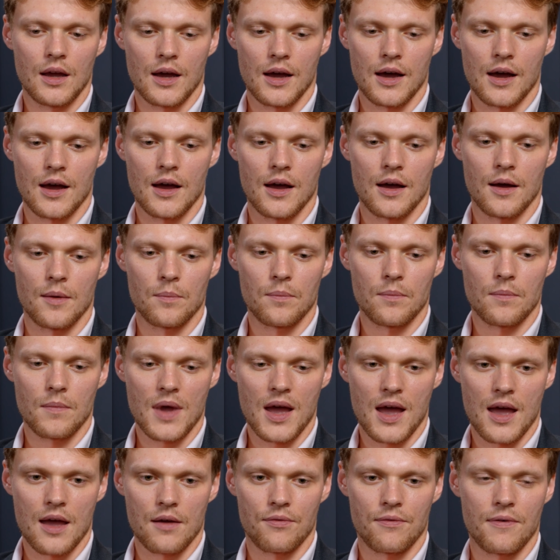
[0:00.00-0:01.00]

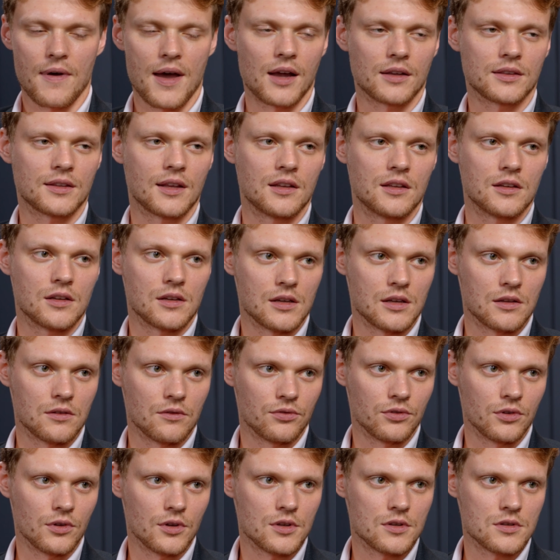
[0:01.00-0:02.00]
effect, any
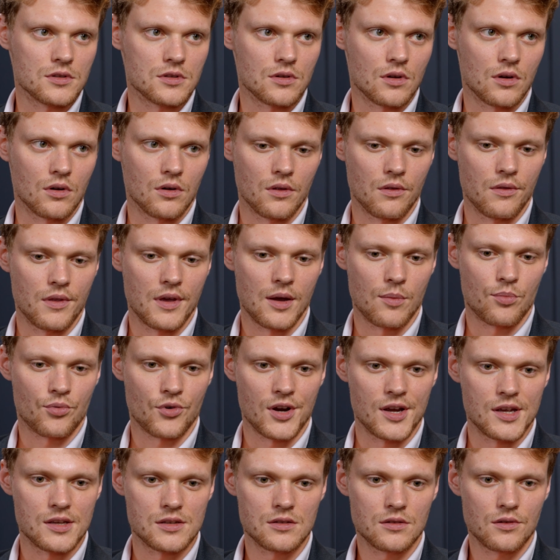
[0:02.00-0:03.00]
influence on the
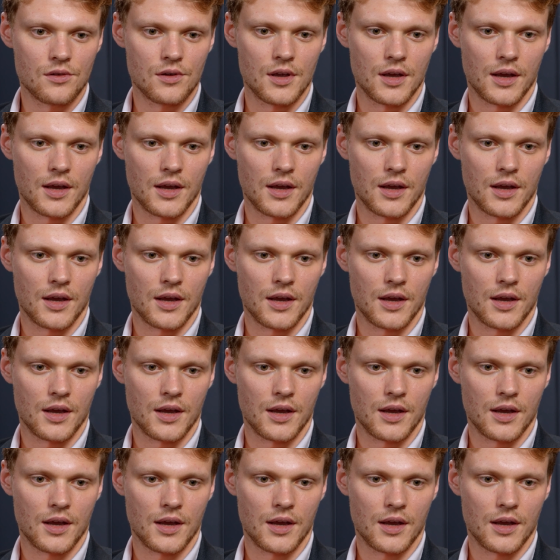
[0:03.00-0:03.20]
appraisal.